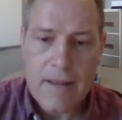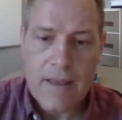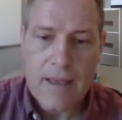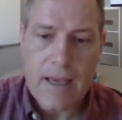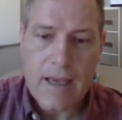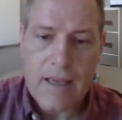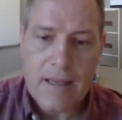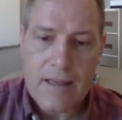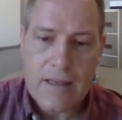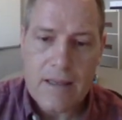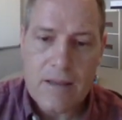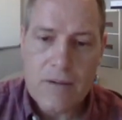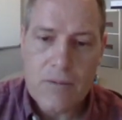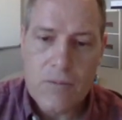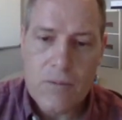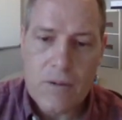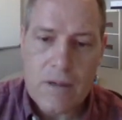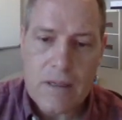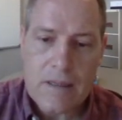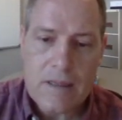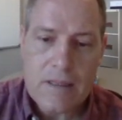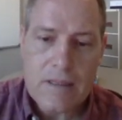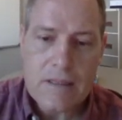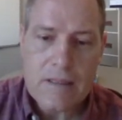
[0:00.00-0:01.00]
and the
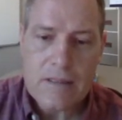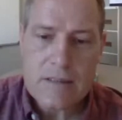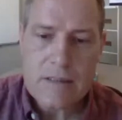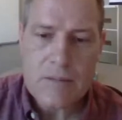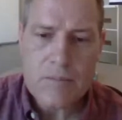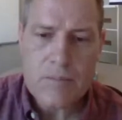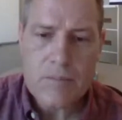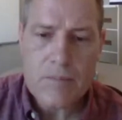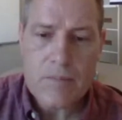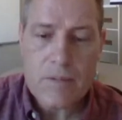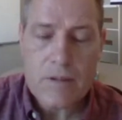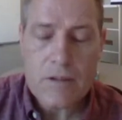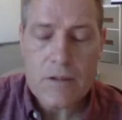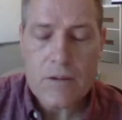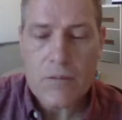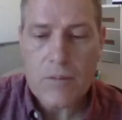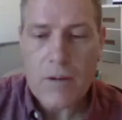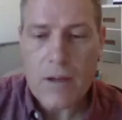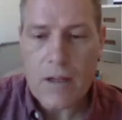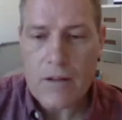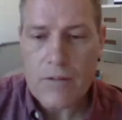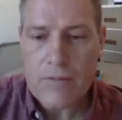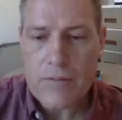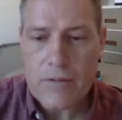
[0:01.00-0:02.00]
width is
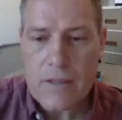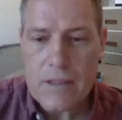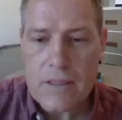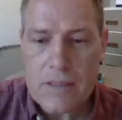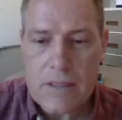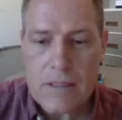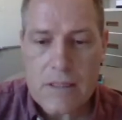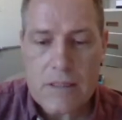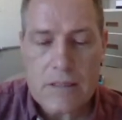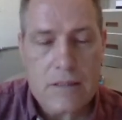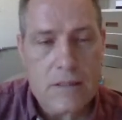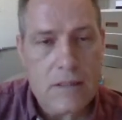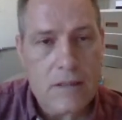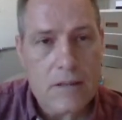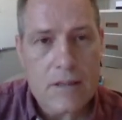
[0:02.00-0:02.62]
12 inches.